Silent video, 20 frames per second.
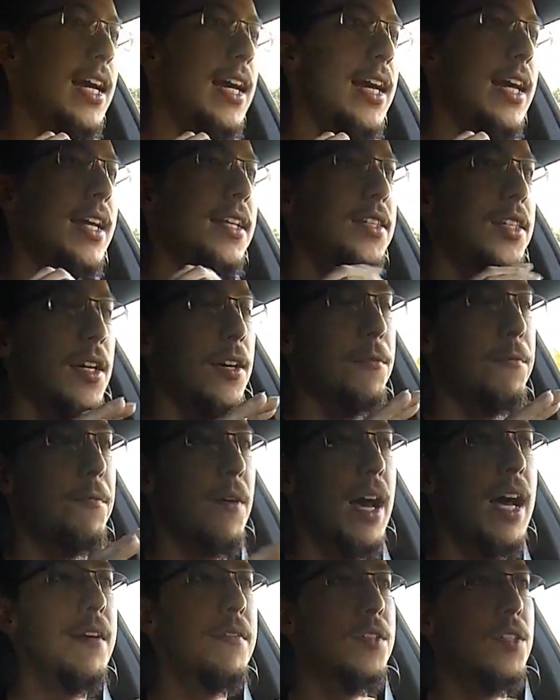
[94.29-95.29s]
It's a
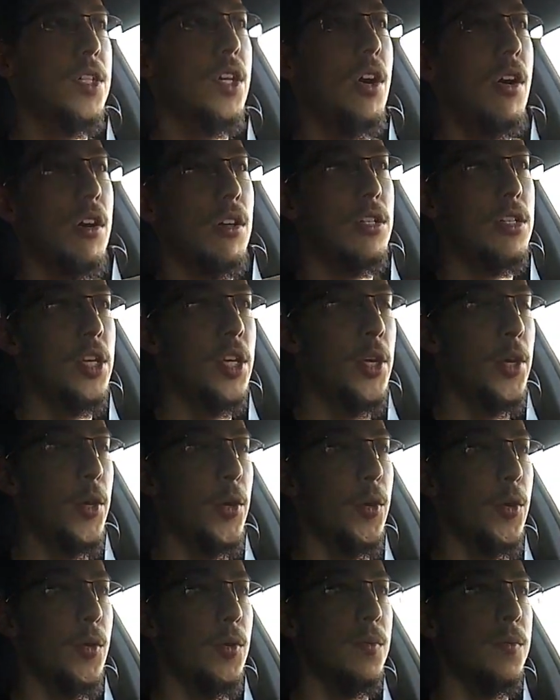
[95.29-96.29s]
5-star
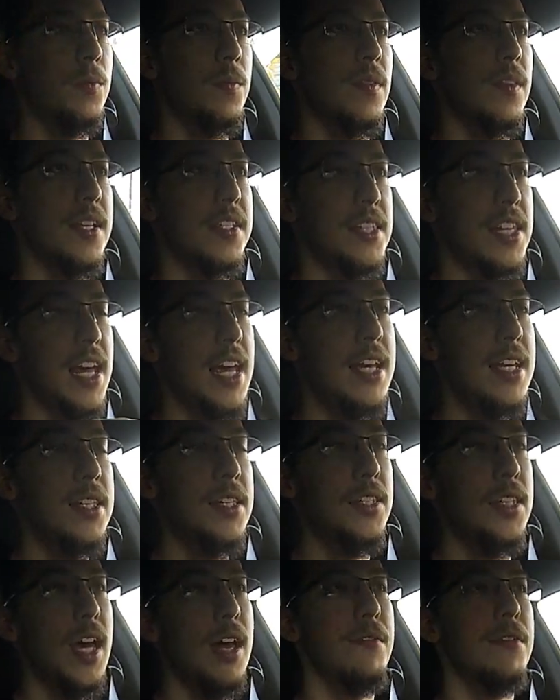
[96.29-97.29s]
tune. That's an
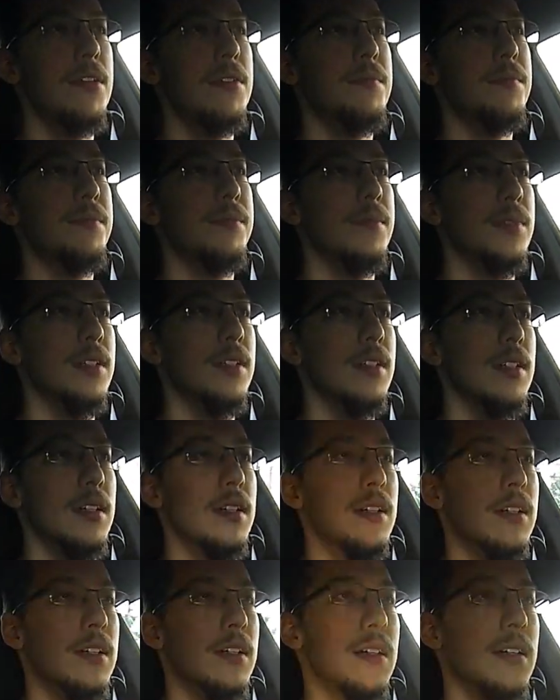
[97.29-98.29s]
87
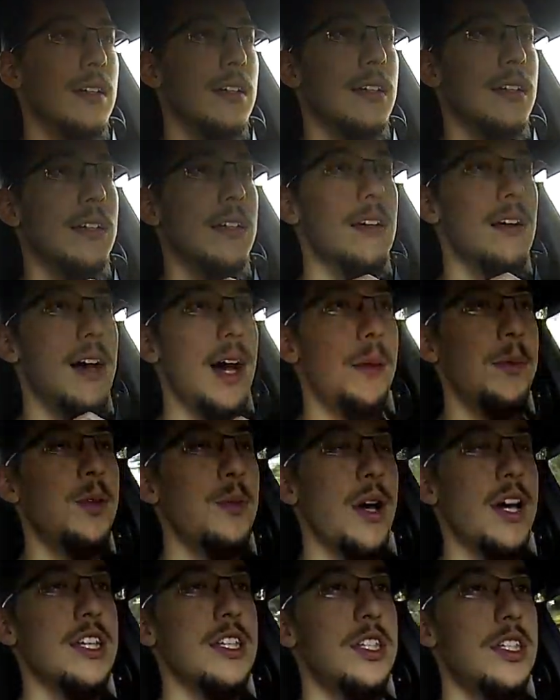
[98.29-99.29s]

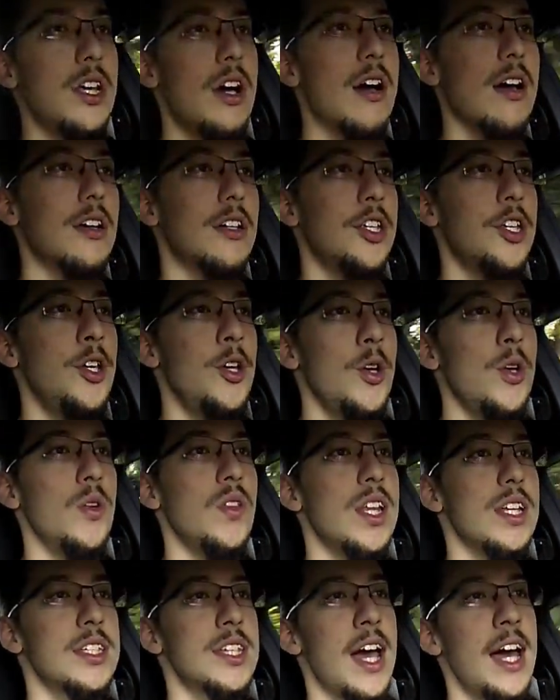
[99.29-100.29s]
optimized stock
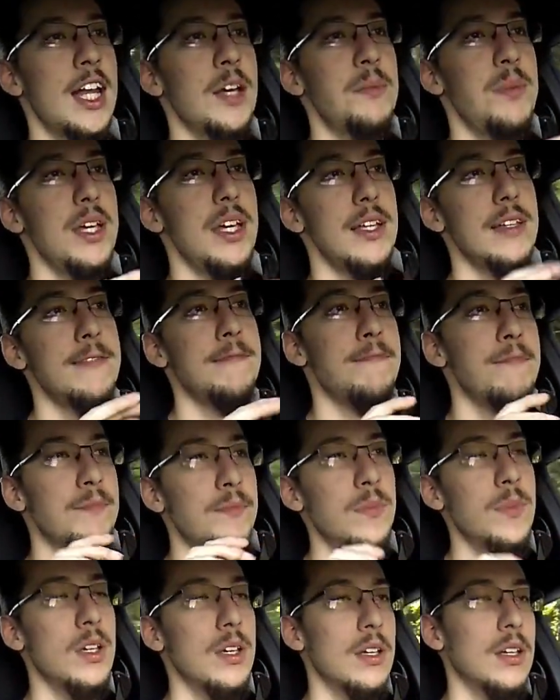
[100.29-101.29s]
tune that's kind of
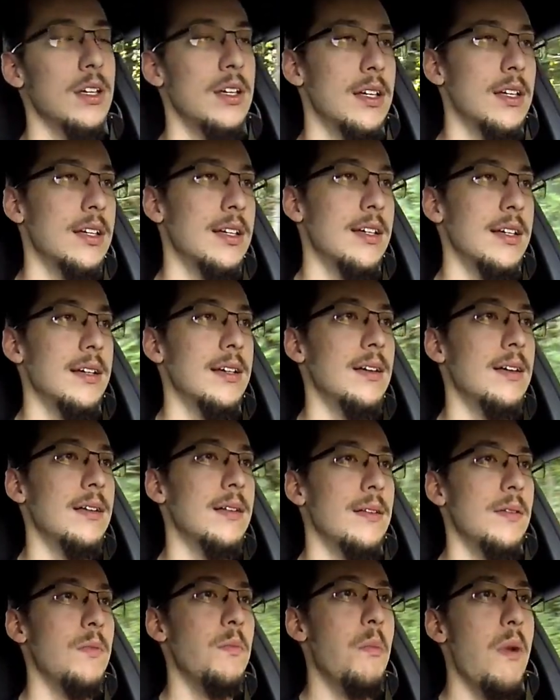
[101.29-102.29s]
been
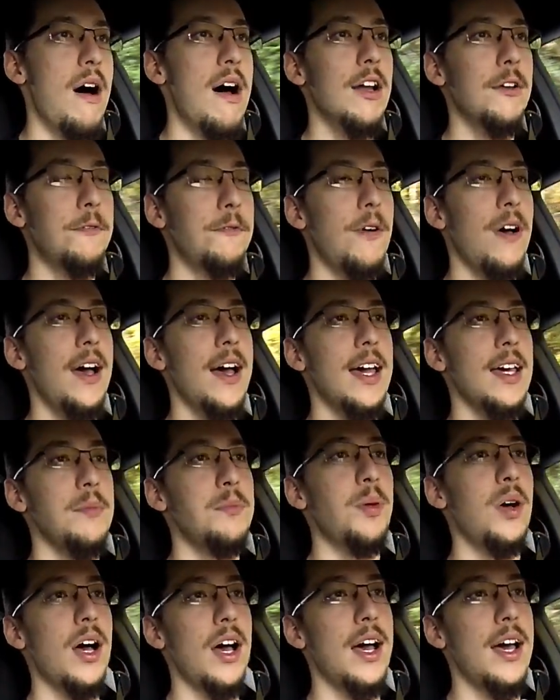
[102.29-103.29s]

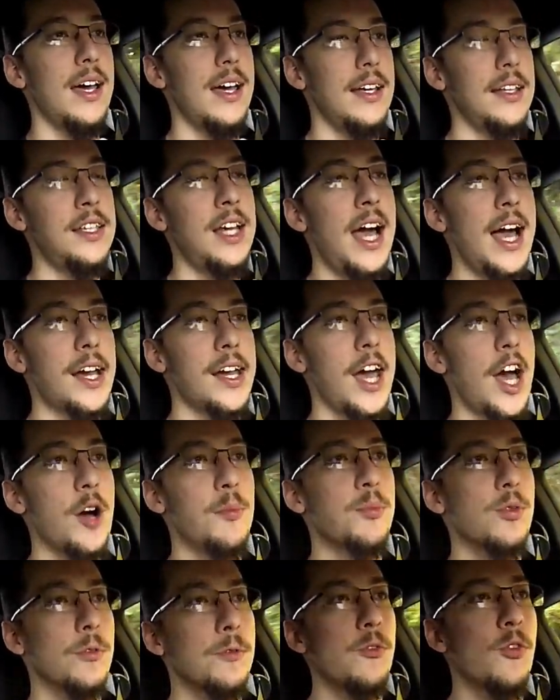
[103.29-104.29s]
modified by Tach
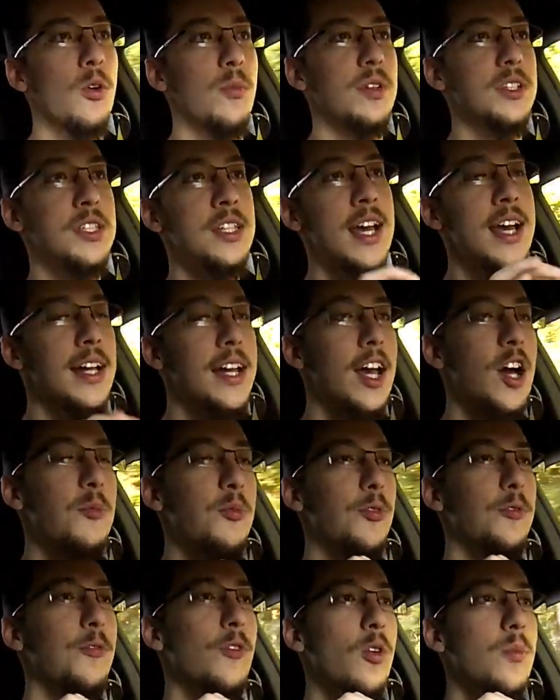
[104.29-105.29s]
Out Performance. Tach
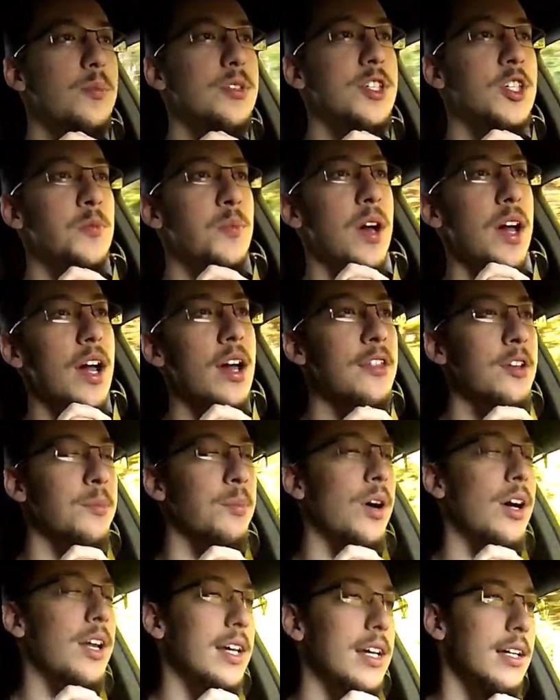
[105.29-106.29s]
Out Performance is my other
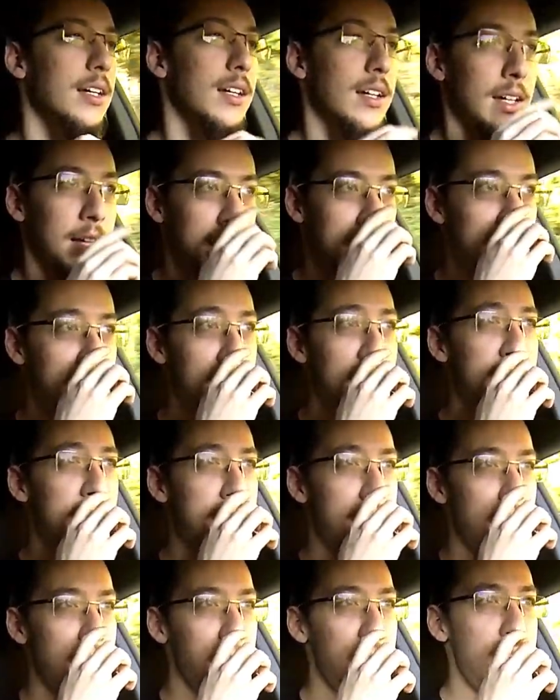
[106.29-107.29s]
buddy,
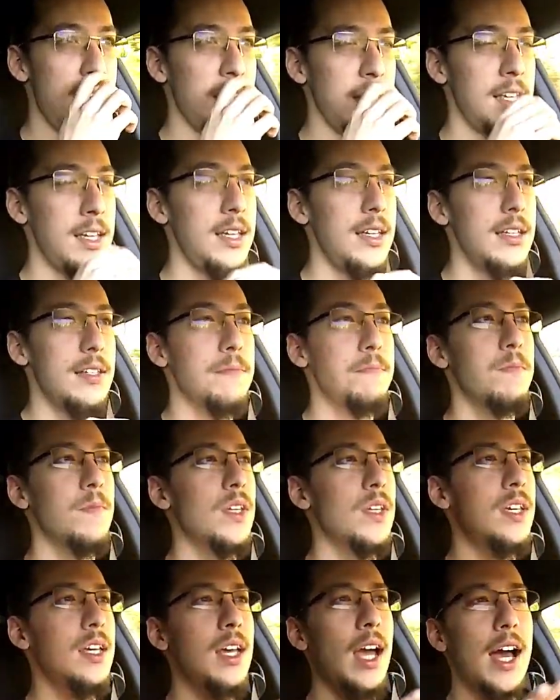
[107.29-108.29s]
and he
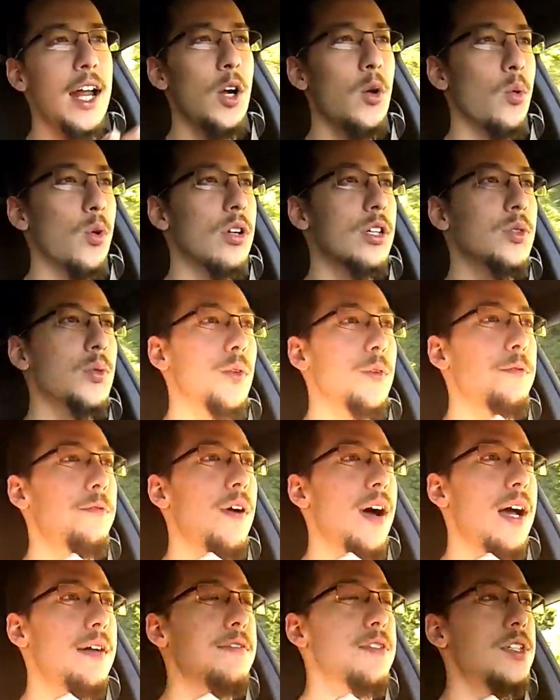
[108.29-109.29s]
kind of works with
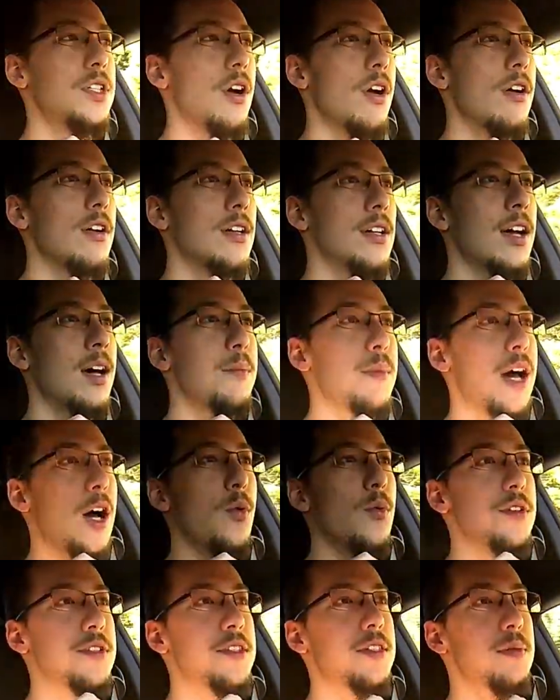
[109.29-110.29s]
5-star to come
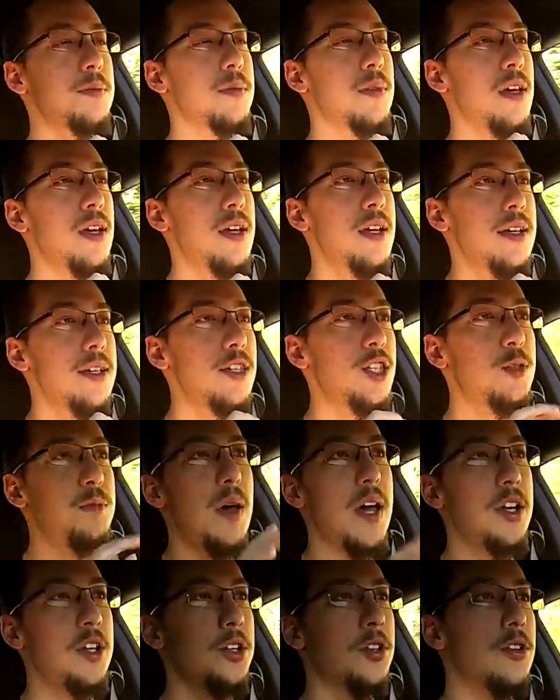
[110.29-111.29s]
out with some
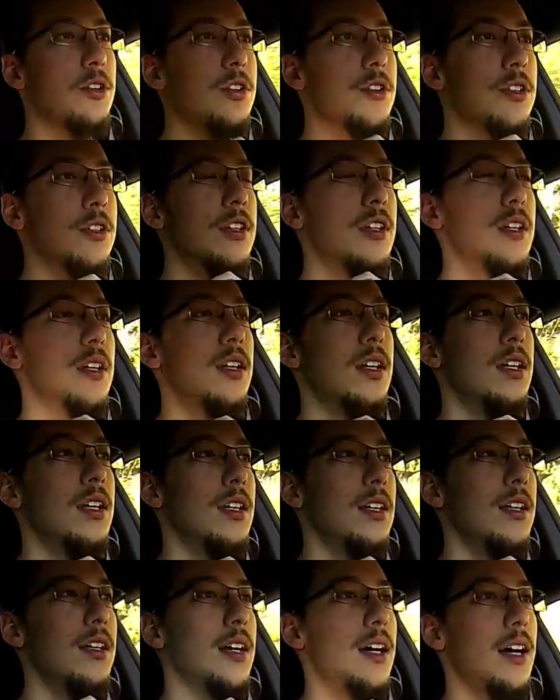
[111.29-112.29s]
special,
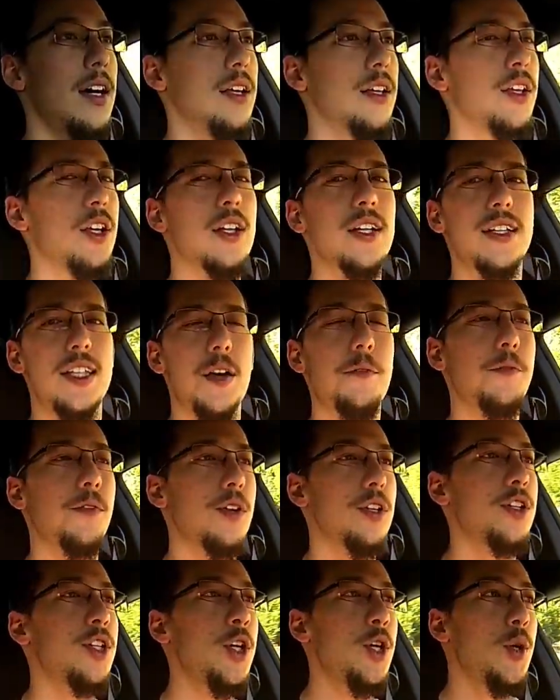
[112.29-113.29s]
little
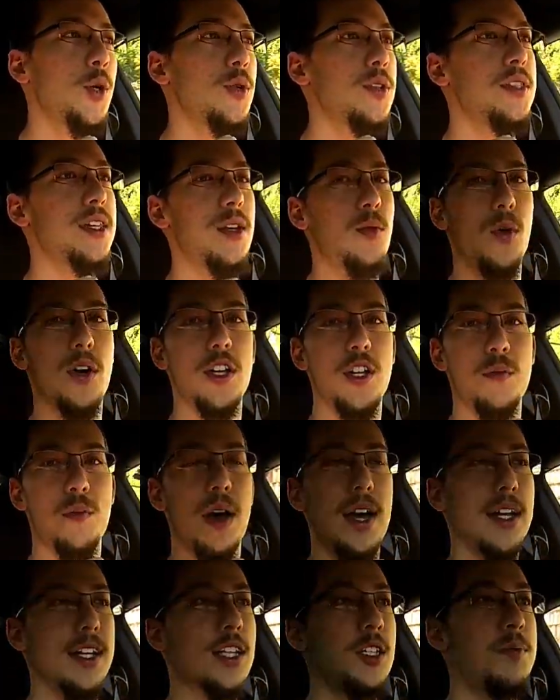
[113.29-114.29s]
different tunes than what you
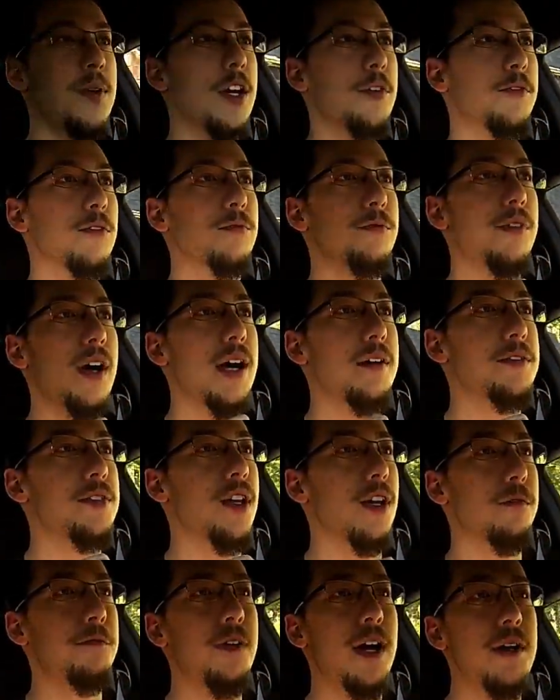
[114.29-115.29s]
might expect from
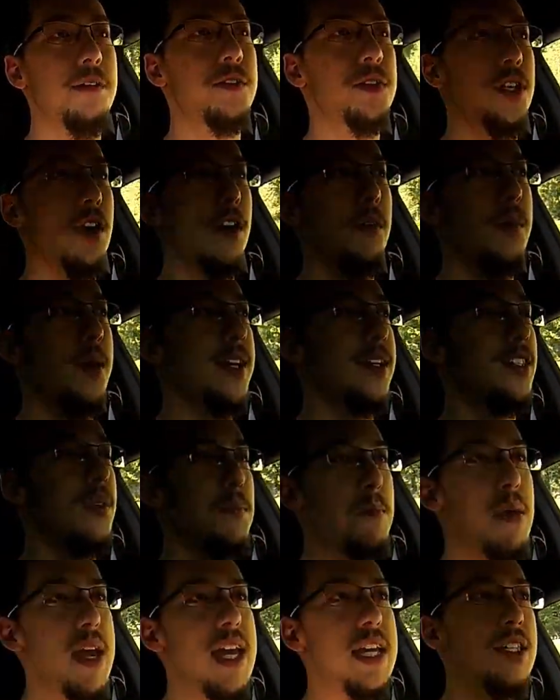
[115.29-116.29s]
5-star. 5-star makes
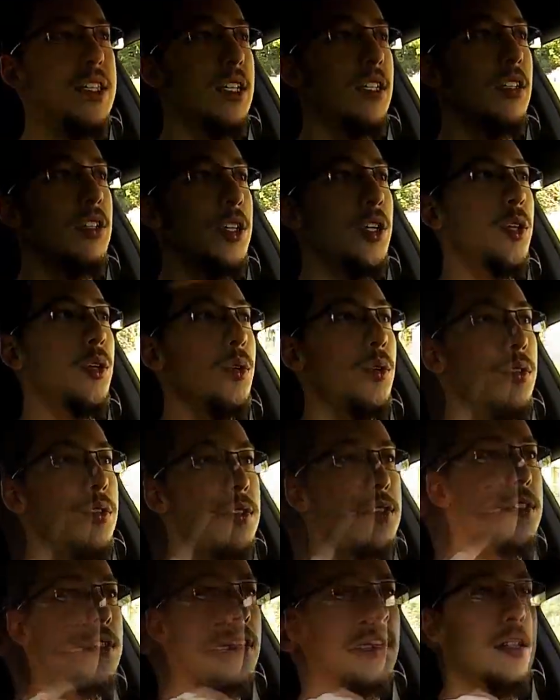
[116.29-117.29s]
amazing
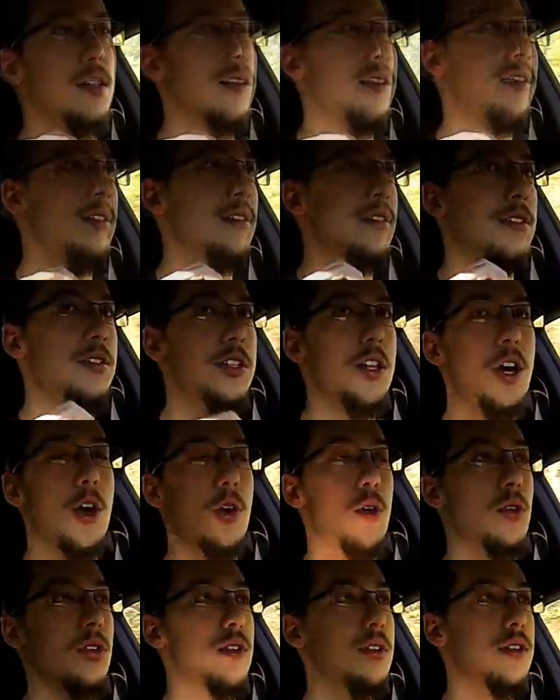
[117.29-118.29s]
tunes.
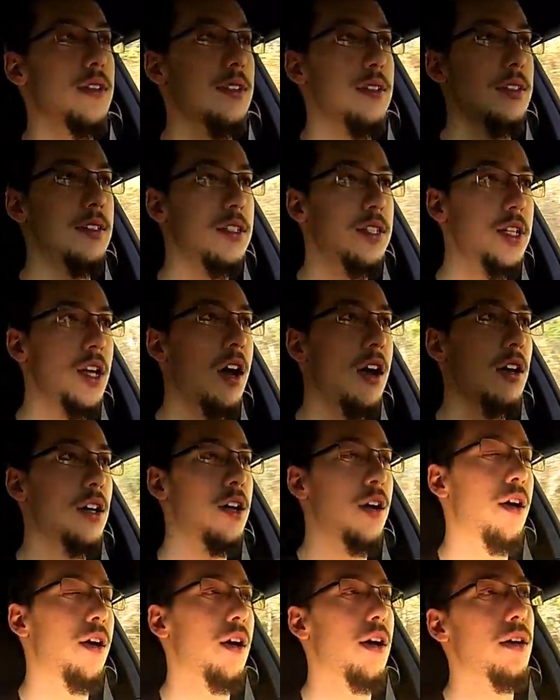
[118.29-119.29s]
So, stock
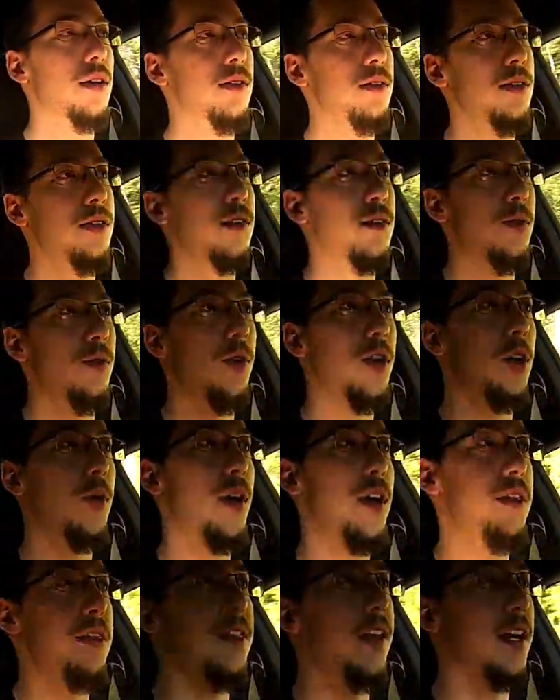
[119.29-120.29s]
car, what do
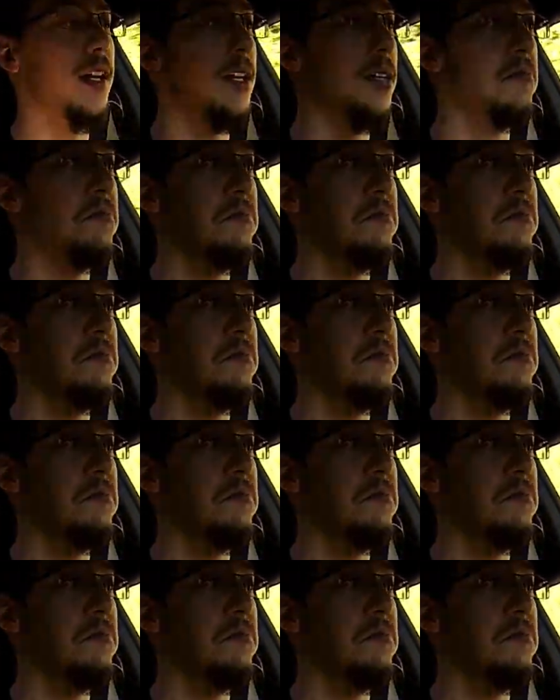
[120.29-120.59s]
I think?